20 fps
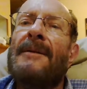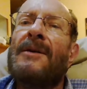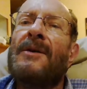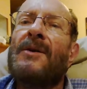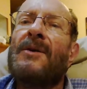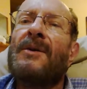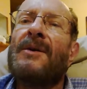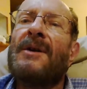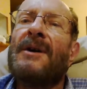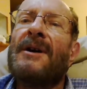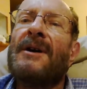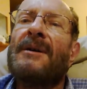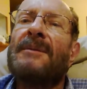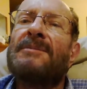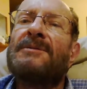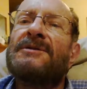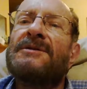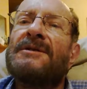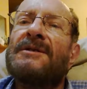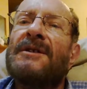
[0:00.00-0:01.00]
two
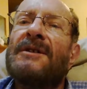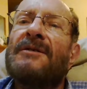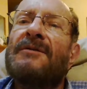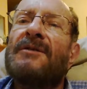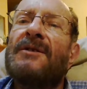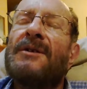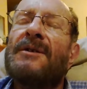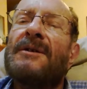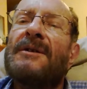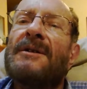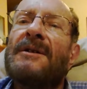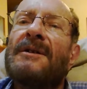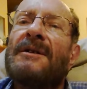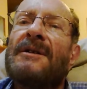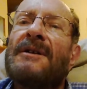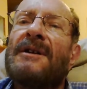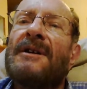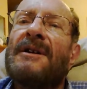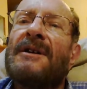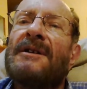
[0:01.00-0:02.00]
types of
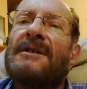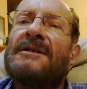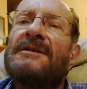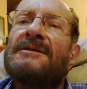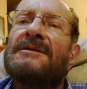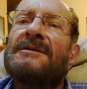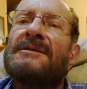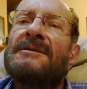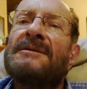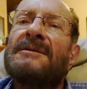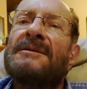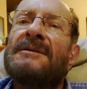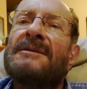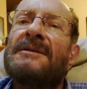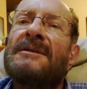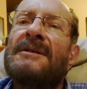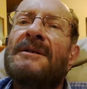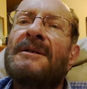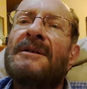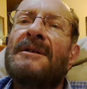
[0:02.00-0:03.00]
nucleotides.
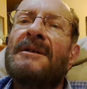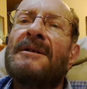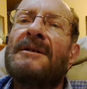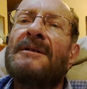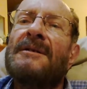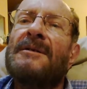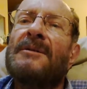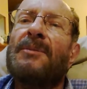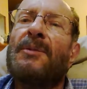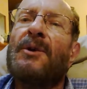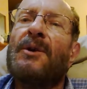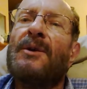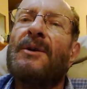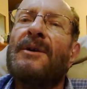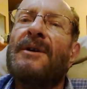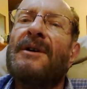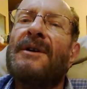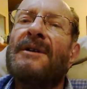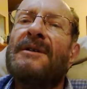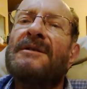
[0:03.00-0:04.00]
The
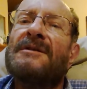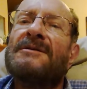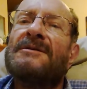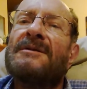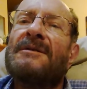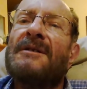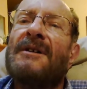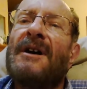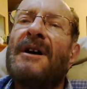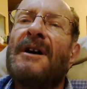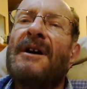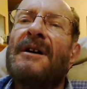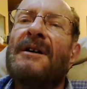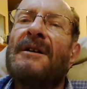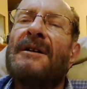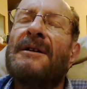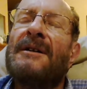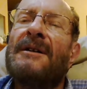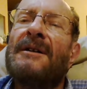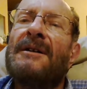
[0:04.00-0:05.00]
purines are
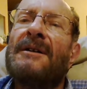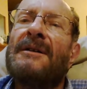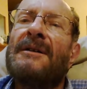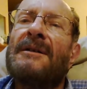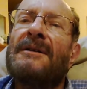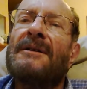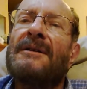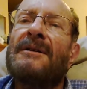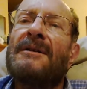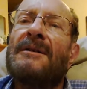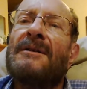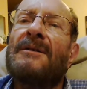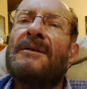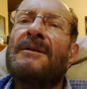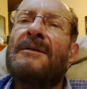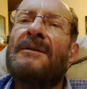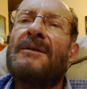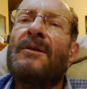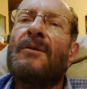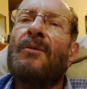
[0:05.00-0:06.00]
adenine and
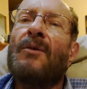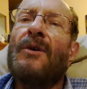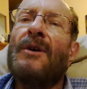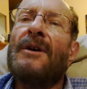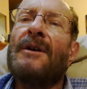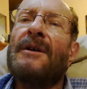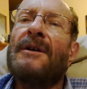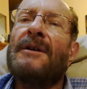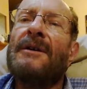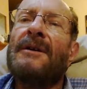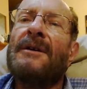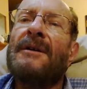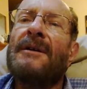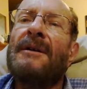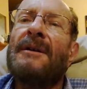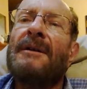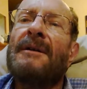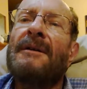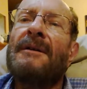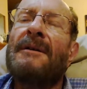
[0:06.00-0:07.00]
guanine,
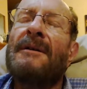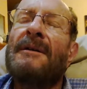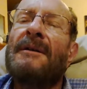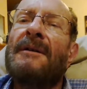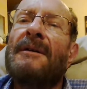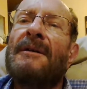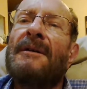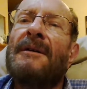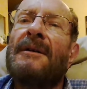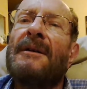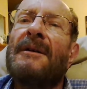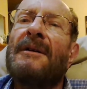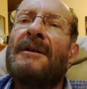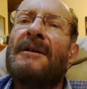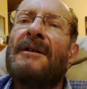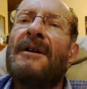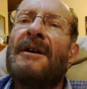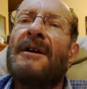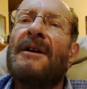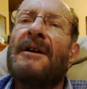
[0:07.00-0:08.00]

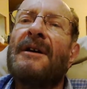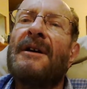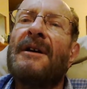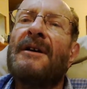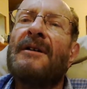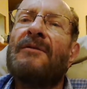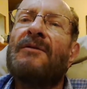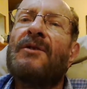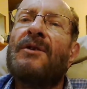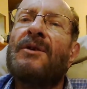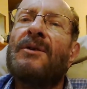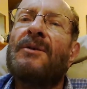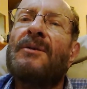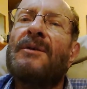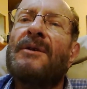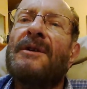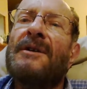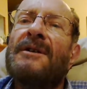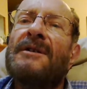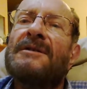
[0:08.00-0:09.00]
and they have two
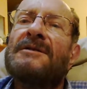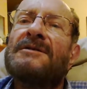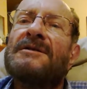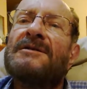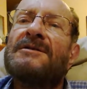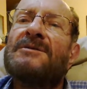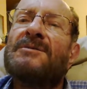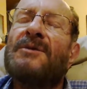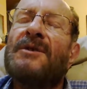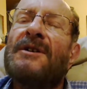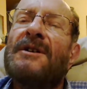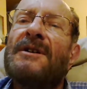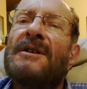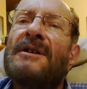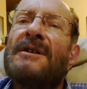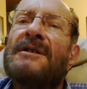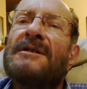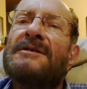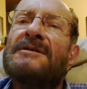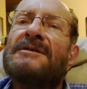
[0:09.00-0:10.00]
rings as
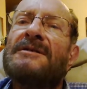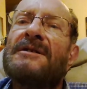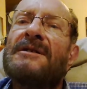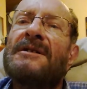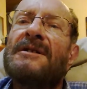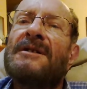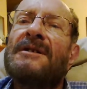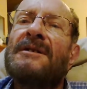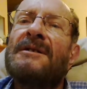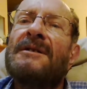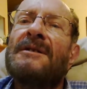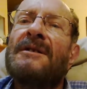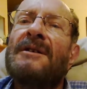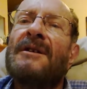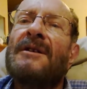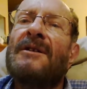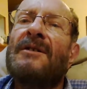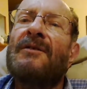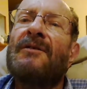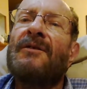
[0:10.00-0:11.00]
well as the
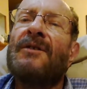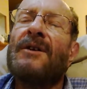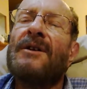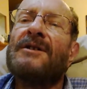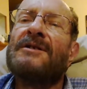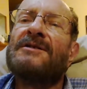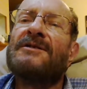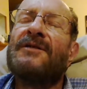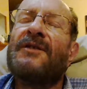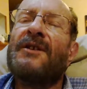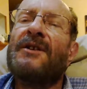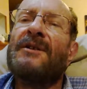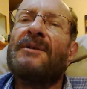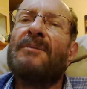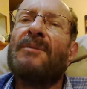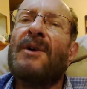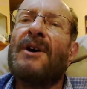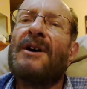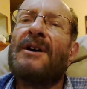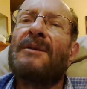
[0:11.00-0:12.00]

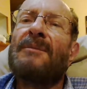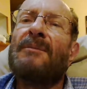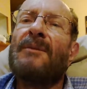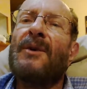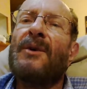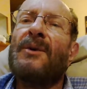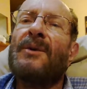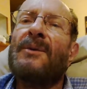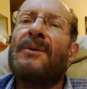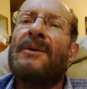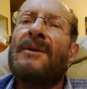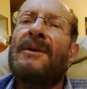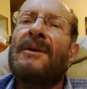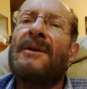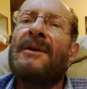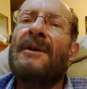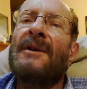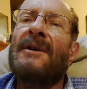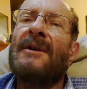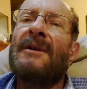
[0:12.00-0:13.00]
phosphate backbone
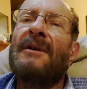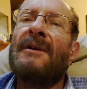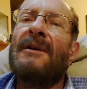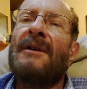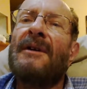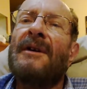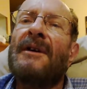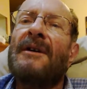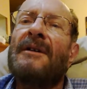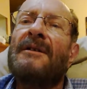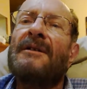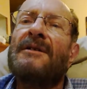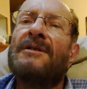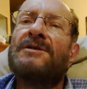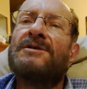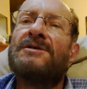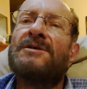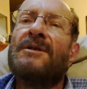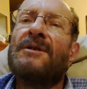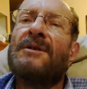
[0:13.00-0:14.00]
and the
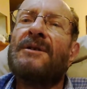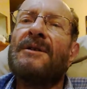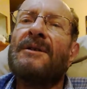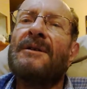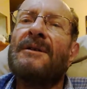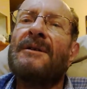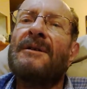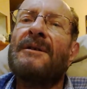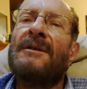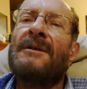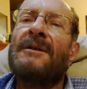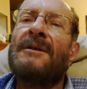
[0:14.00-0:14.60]
sugar